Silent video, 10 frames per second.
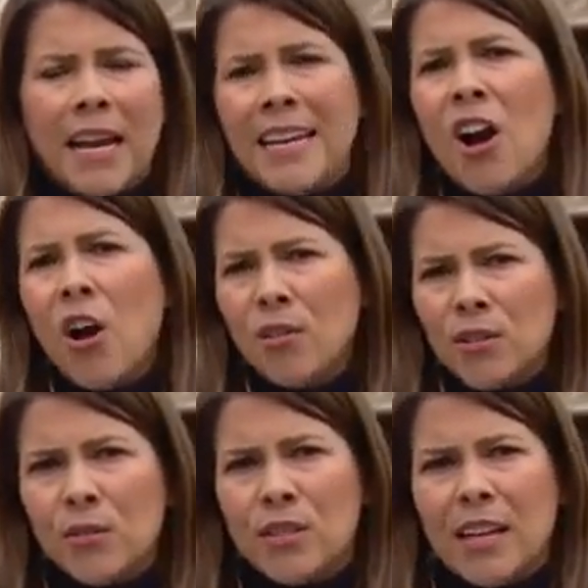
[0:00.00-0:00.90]
And he
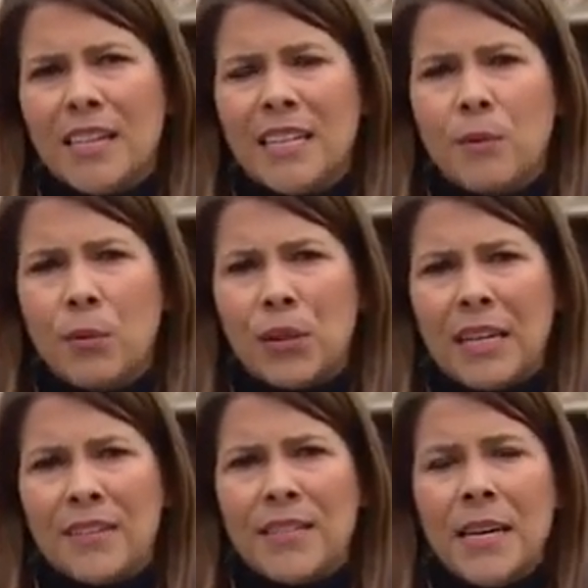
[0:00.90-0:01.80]
also says he
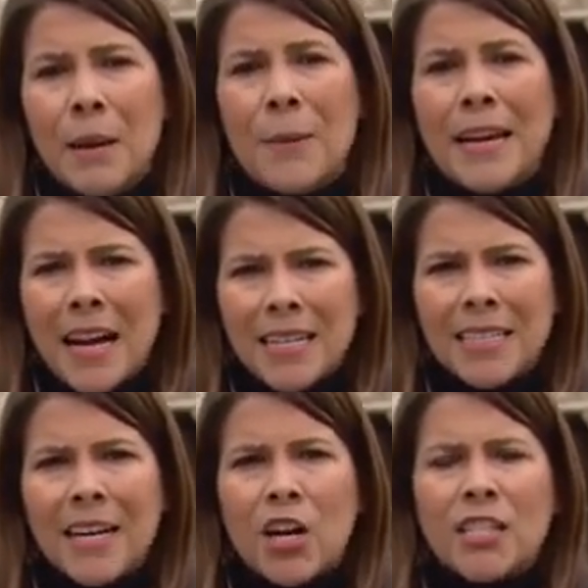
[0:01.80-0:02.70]
believes because
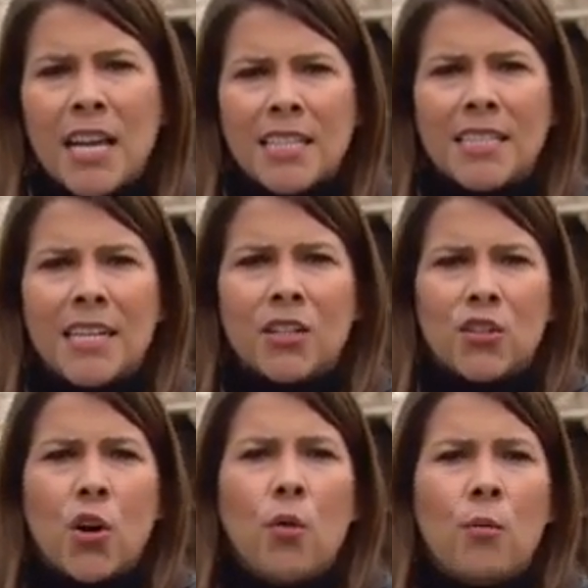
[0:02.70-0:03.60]
they are testing
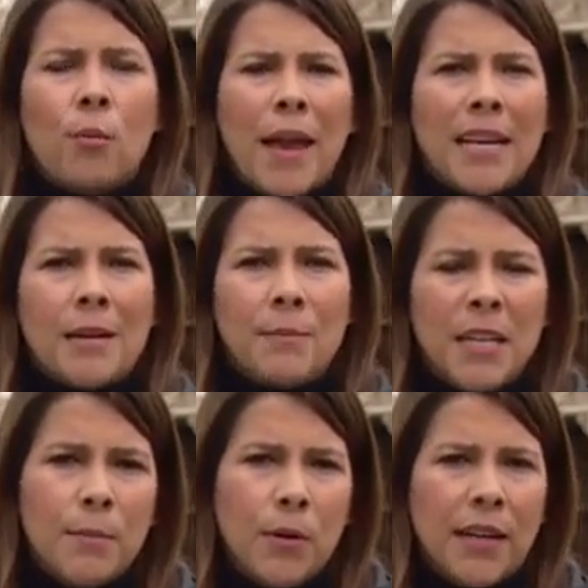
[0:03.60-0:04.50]
so many
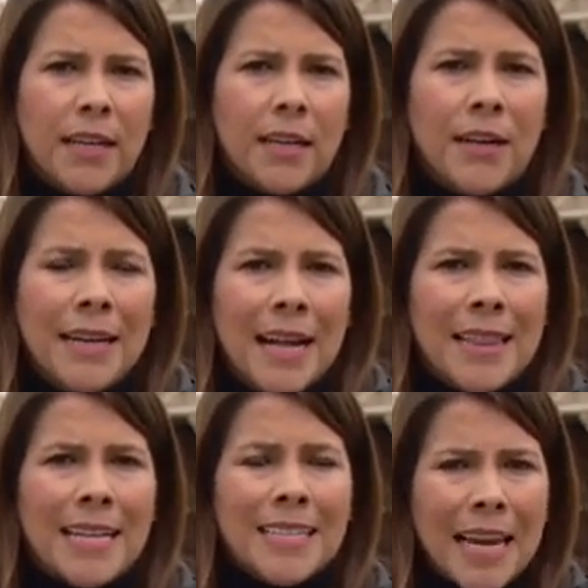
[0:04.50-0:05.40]
people here,
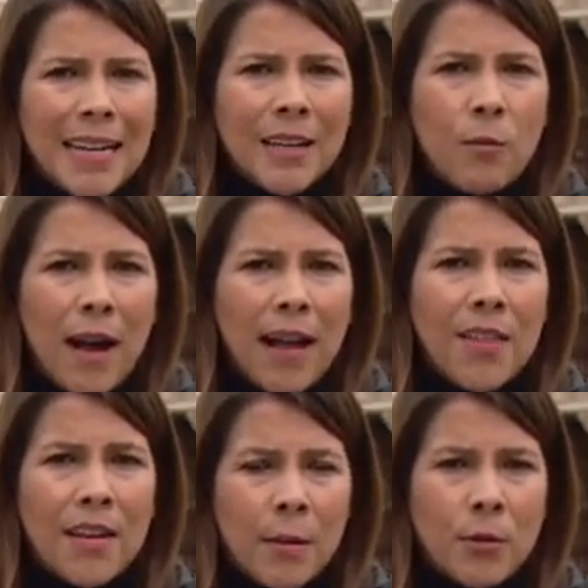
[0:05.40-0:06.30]
that's likely why
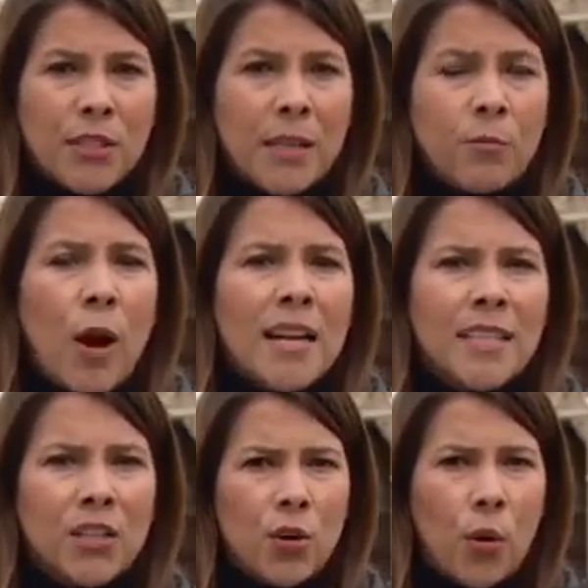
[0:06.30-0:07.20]
the numbers keep
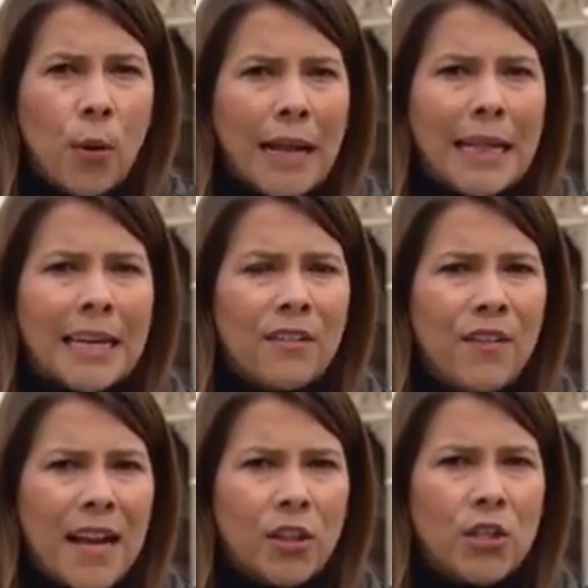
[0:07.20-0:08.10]
rising quickly. In
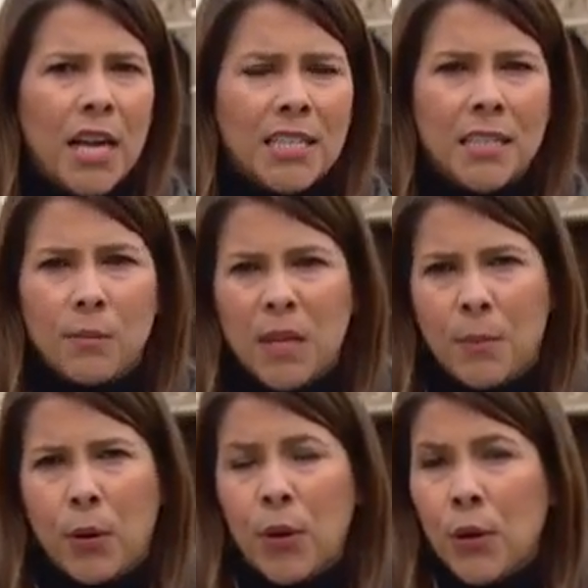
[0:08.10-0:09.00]
fact, they're testing
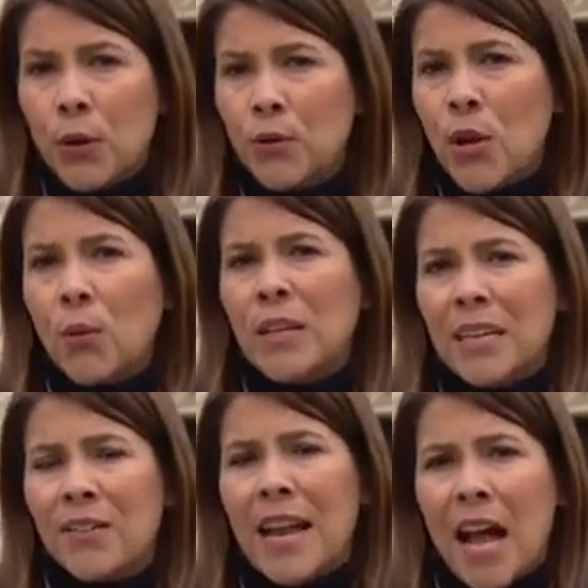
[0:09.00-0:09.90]
people who don't
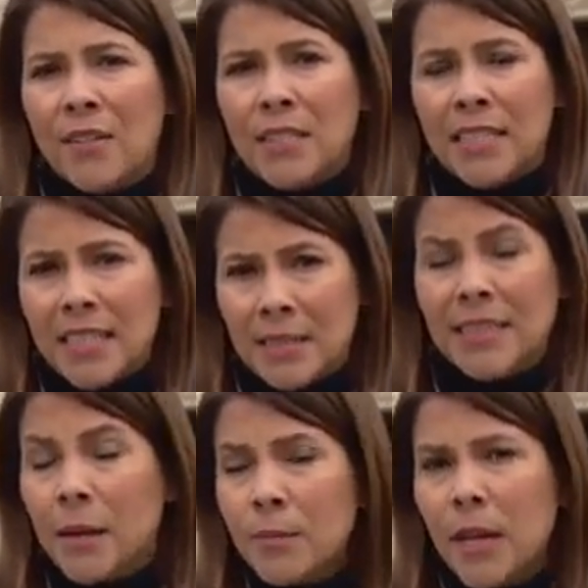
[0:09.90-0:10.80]
even have
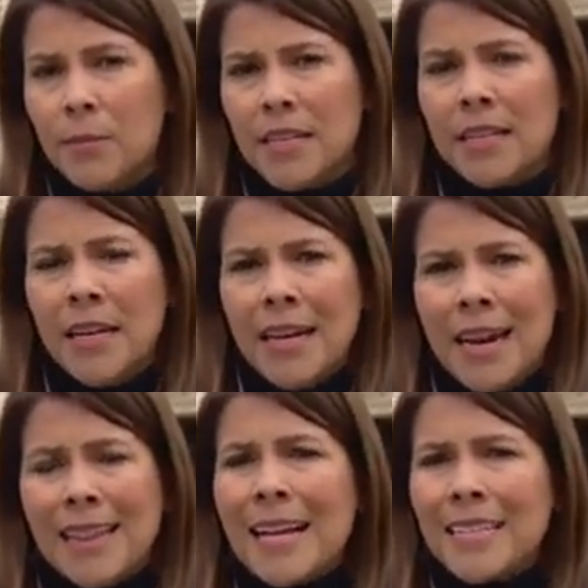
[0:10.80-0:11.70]
symptoms, and
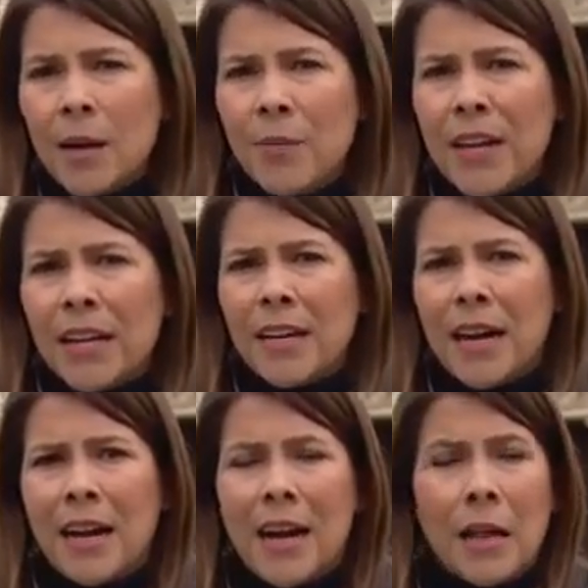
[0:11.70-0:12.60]
that's something
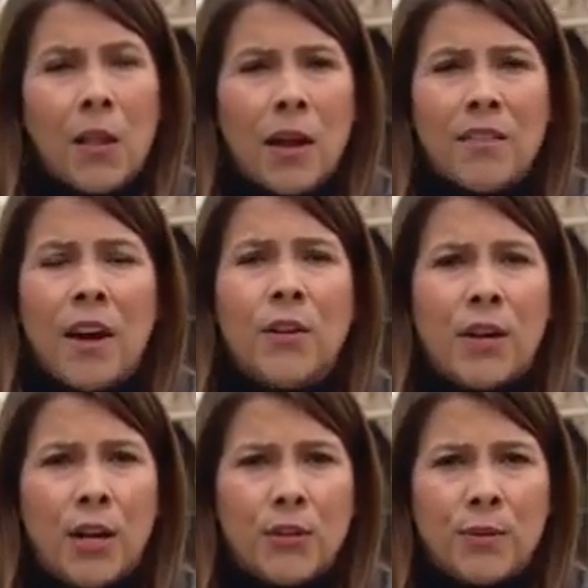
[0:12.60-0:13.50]
a lot of other
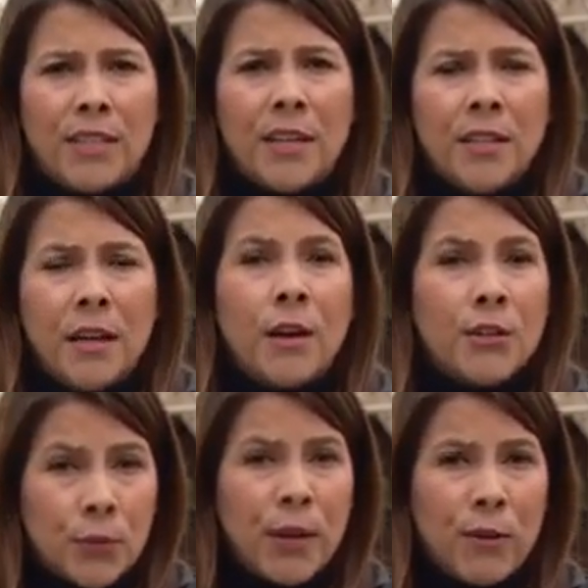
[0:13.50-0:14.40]
countries
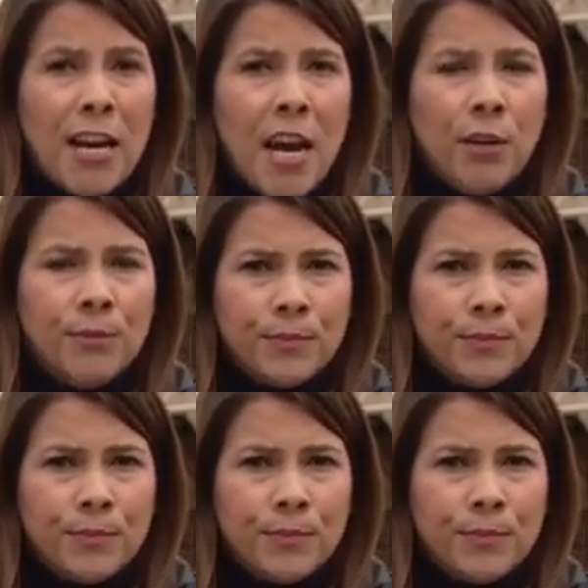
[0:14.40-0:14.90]
aren't doing right now.